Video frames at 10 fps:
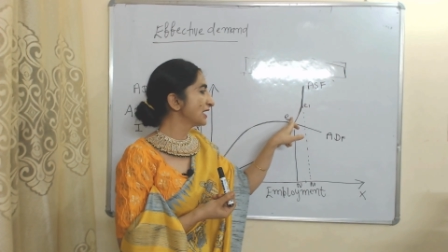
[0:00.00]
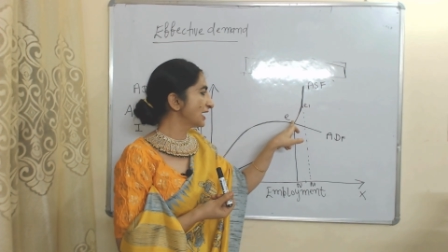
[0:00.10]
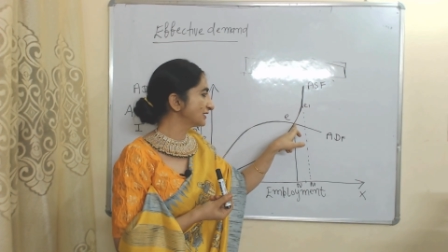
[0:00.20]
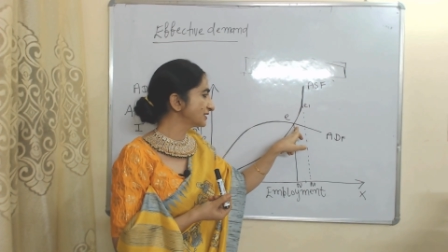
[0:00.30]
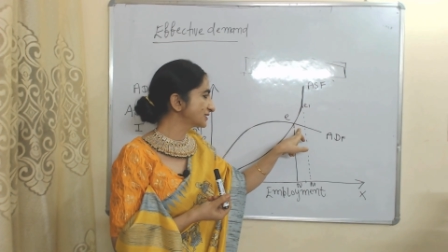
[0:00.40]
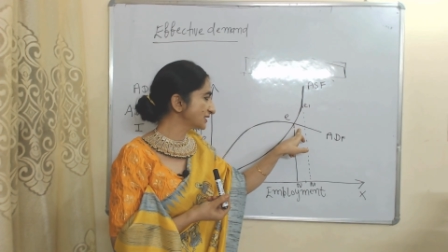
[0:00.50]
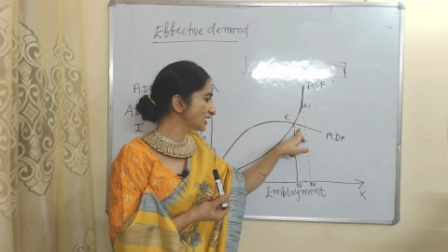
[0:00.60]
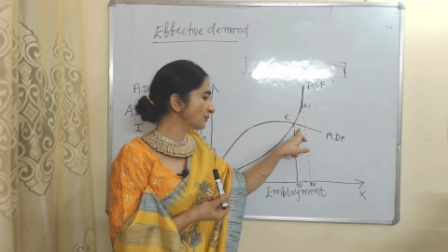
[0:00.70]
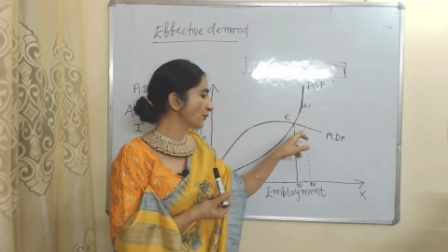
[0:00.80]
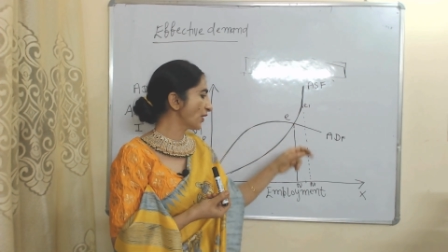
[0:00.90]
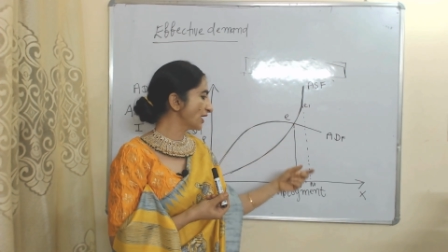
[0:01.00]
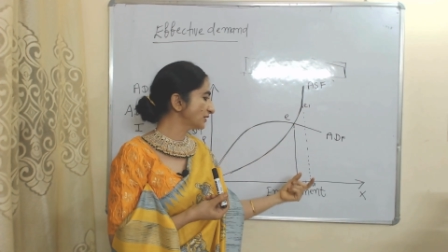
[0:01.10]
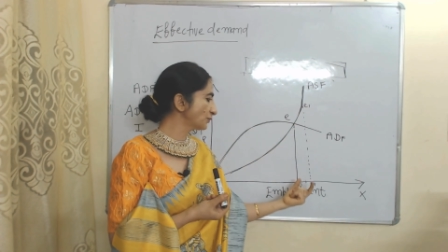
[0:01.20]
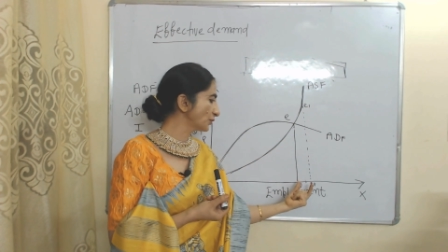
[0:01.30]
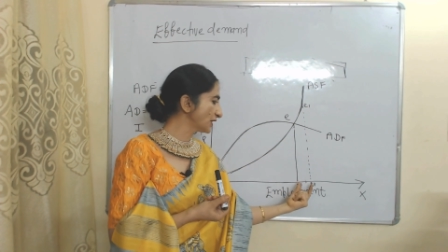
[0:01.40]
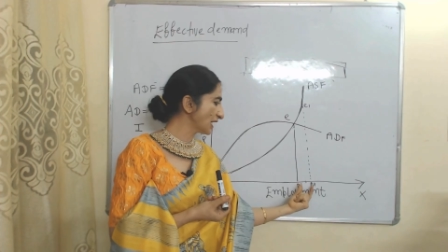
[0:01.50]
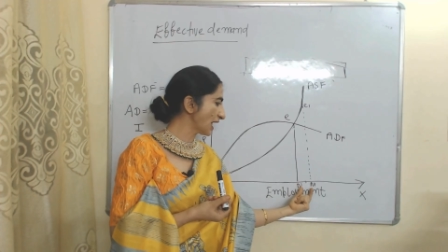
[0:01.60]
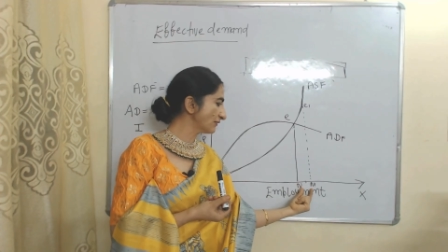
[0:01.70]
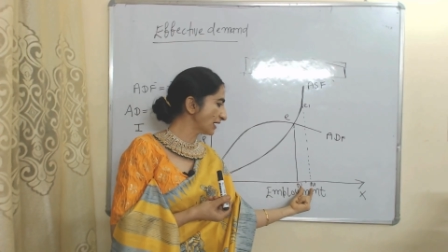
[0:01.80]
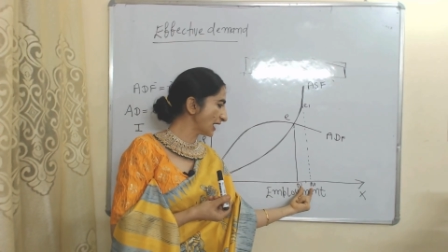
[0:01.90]
At this E point we
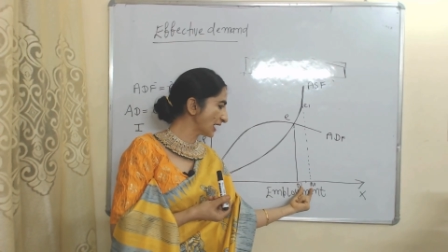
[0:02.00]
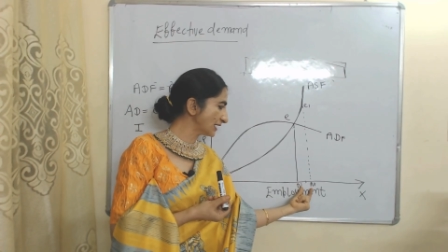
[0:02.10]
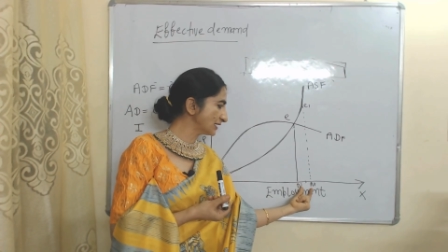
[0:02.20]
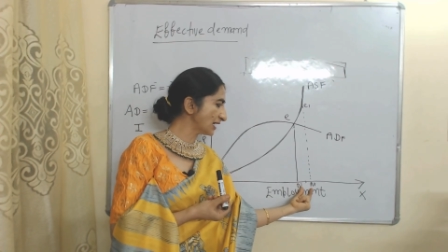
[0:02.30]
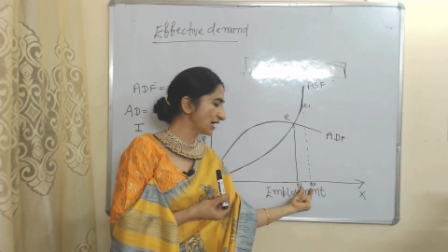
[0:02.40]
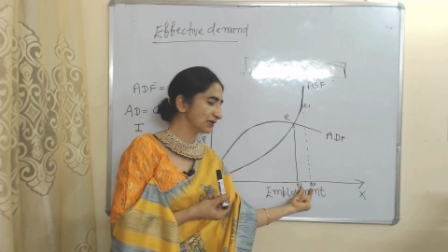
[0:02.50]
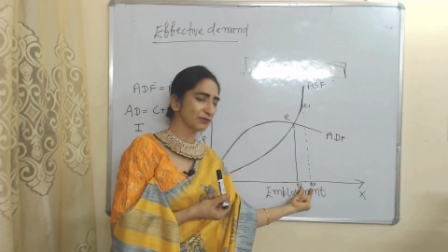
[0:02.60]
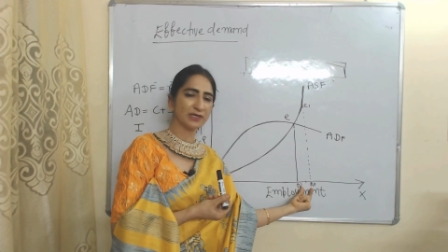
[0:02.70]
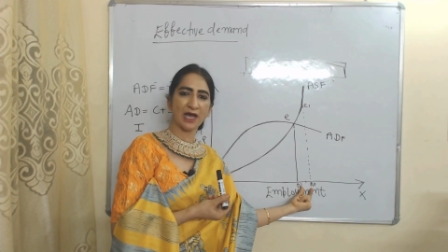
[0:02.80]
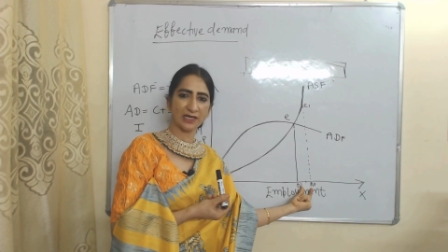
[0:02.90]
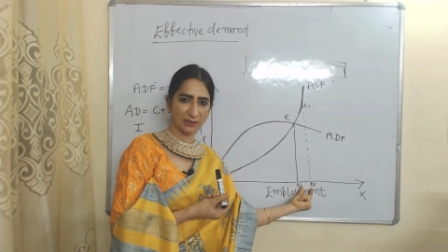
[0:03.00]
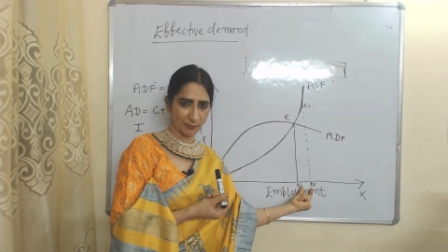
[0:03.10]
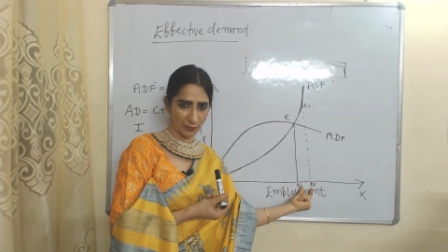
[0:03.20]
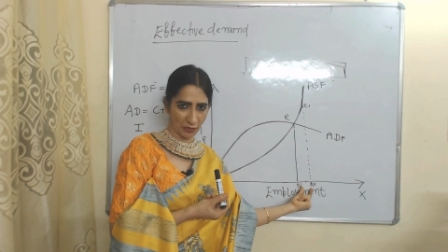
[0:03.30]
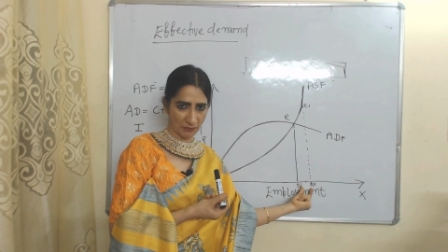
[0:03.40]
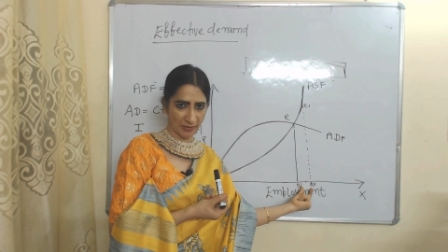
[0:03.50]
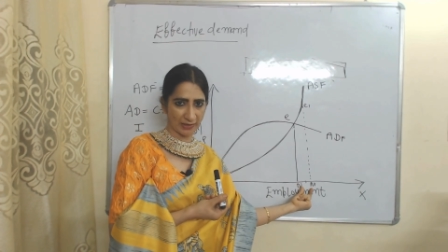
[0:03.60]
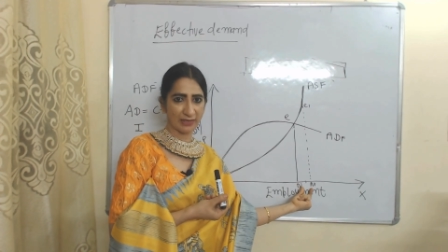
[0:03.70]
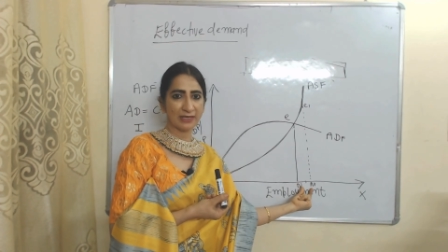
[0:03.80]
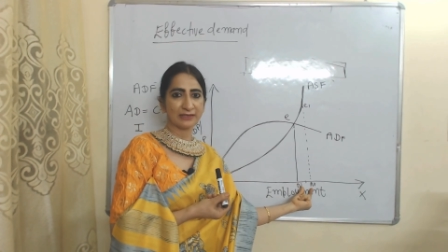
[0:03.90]
have N1 unemployment.